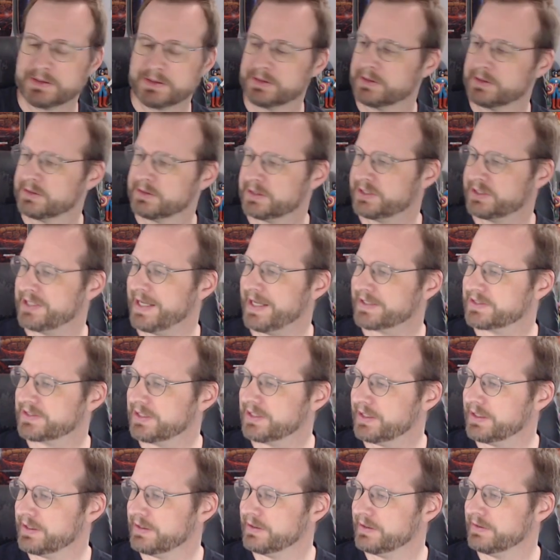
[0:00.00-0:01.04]

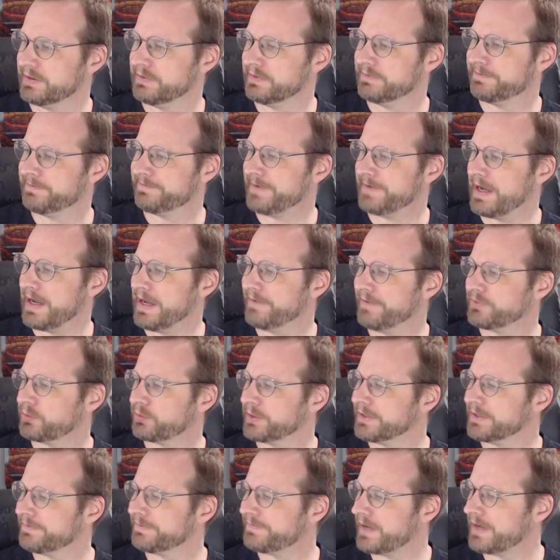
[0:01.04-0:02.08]
Detective
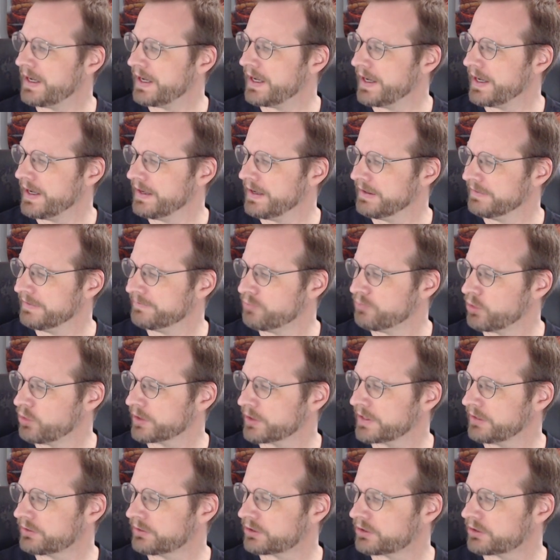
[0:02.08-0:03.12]
525, More
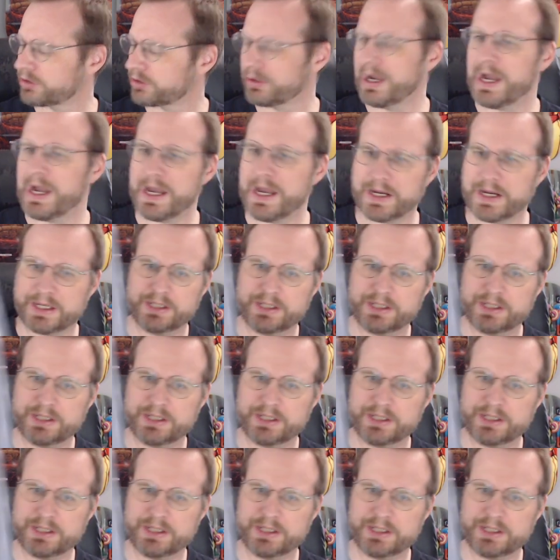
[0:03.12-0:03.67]
Killer Croc,